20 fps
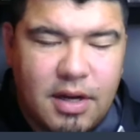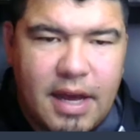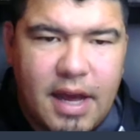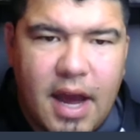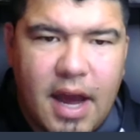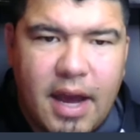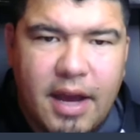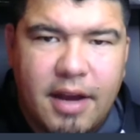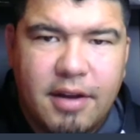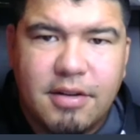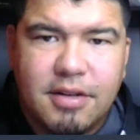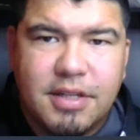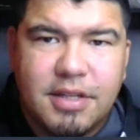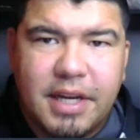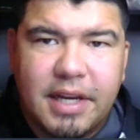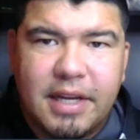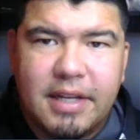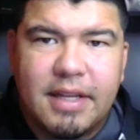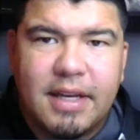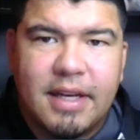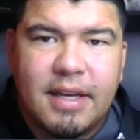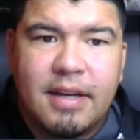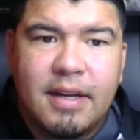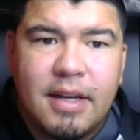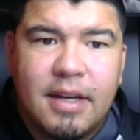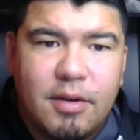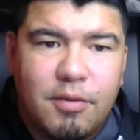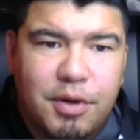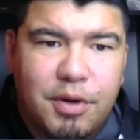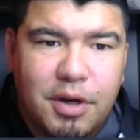I understand that
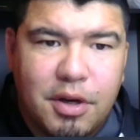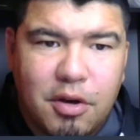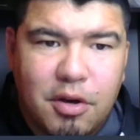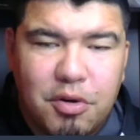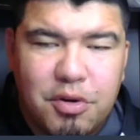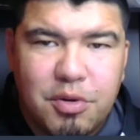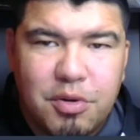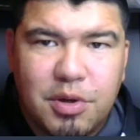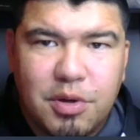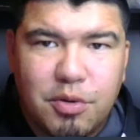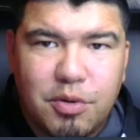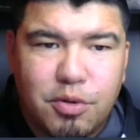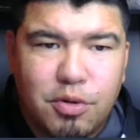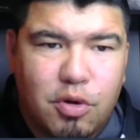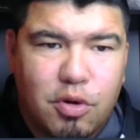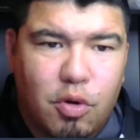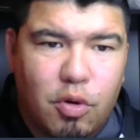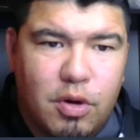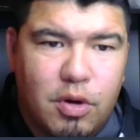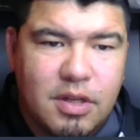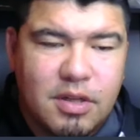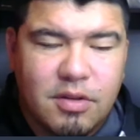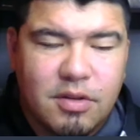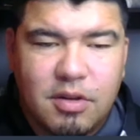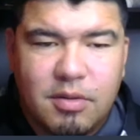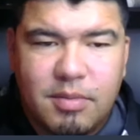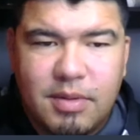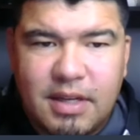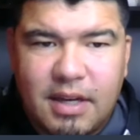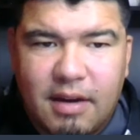when you go to a neutral court, it's a
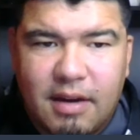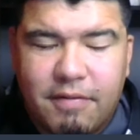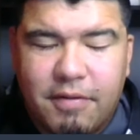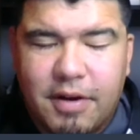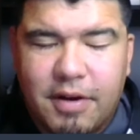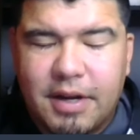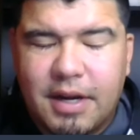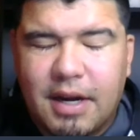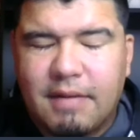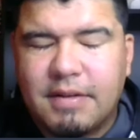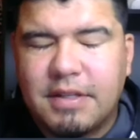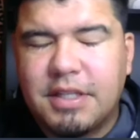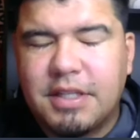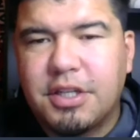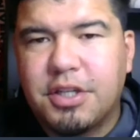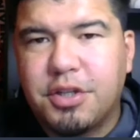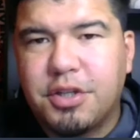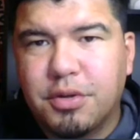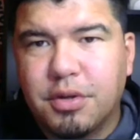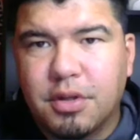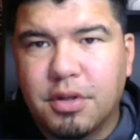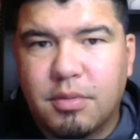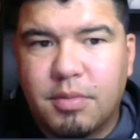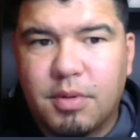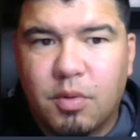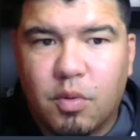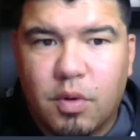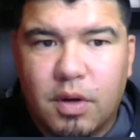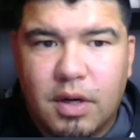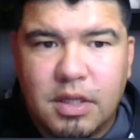little bit different. Obviously, you shoot a little
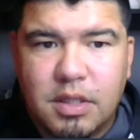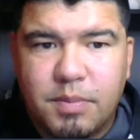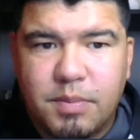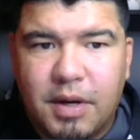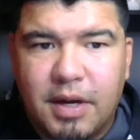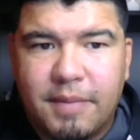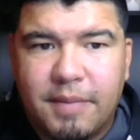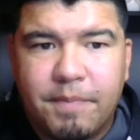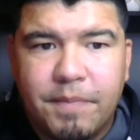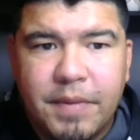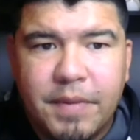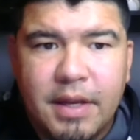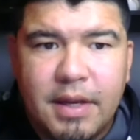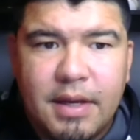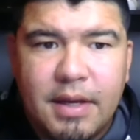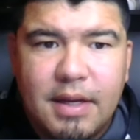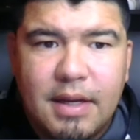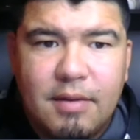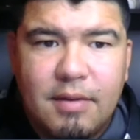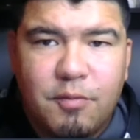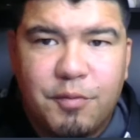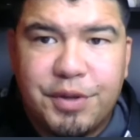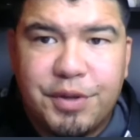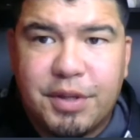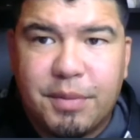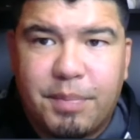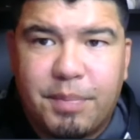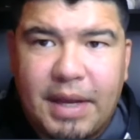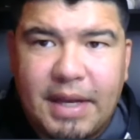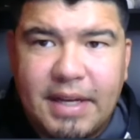bit worse. But with
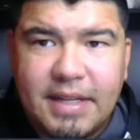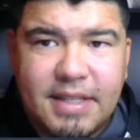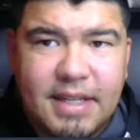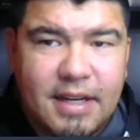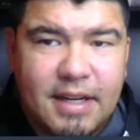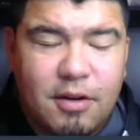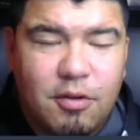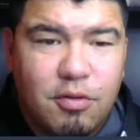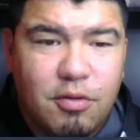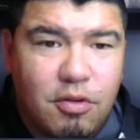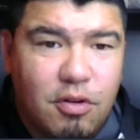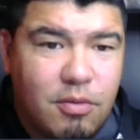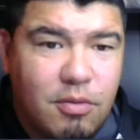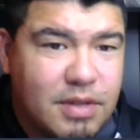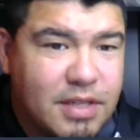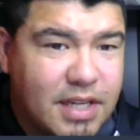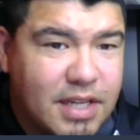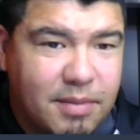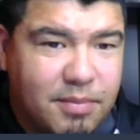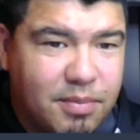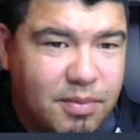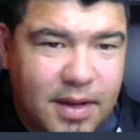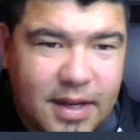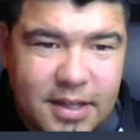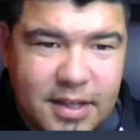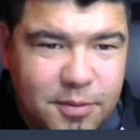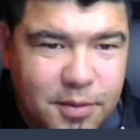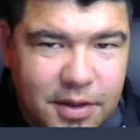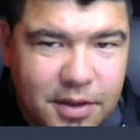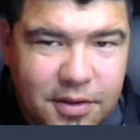the pace that Oklahoma State
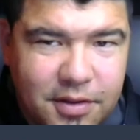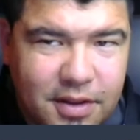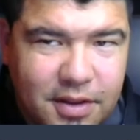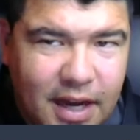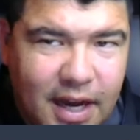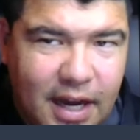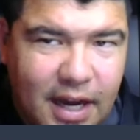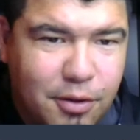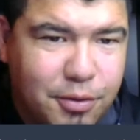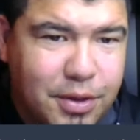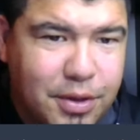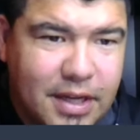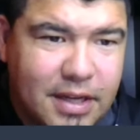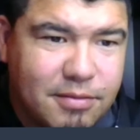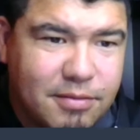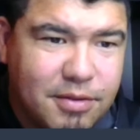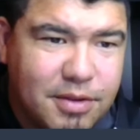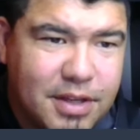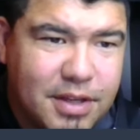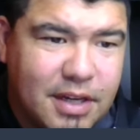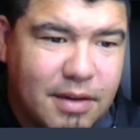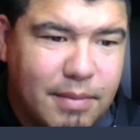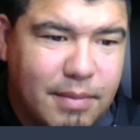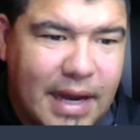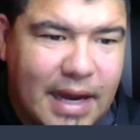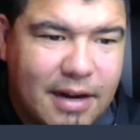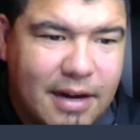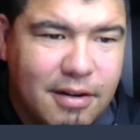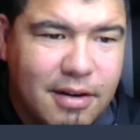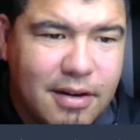plays with, I don't think it's really going to
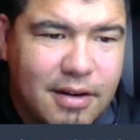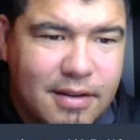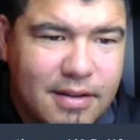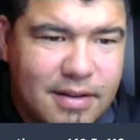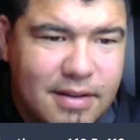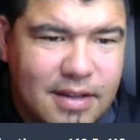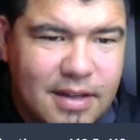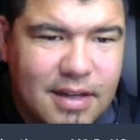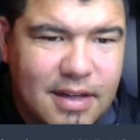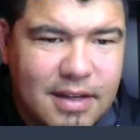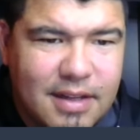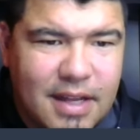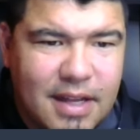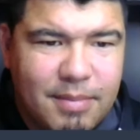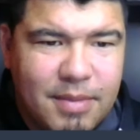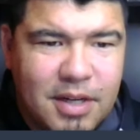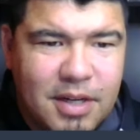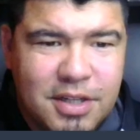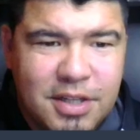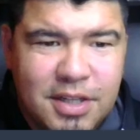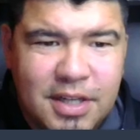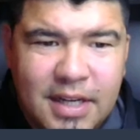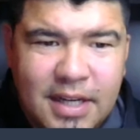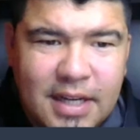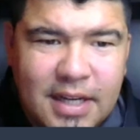matter that much.